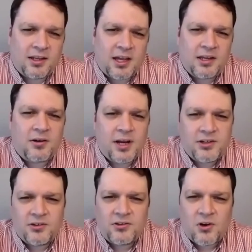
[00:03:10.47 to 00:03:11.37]
Get your
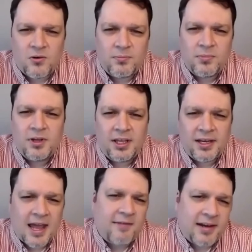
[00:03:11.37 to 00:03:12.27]
agents home
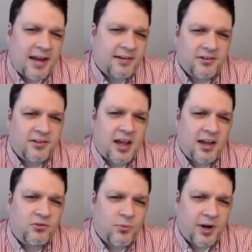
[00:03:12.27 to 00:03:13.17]
and have an exercise